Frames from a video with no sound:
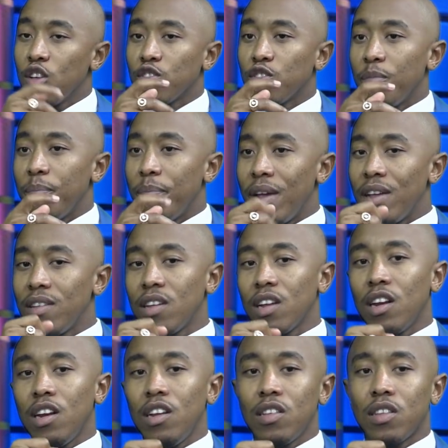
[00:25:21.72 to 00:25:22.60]
So
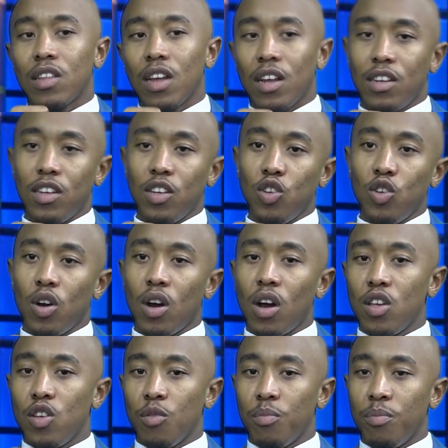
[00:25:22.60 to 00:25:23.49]
basically starting
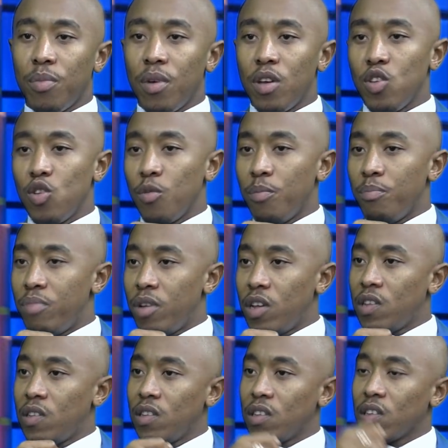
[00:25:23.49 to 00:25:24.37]
your
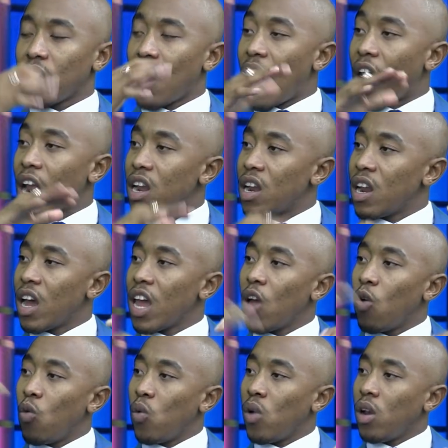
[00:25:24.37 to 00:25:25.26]
business under
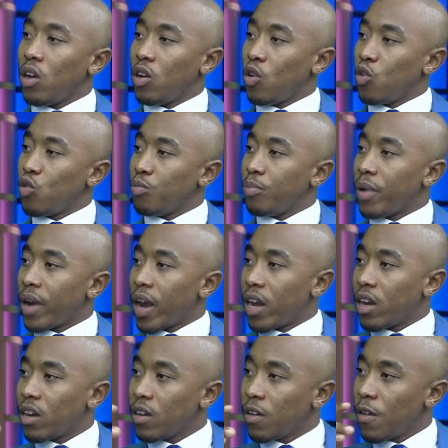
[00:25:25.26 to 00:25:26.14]
a well-known brand.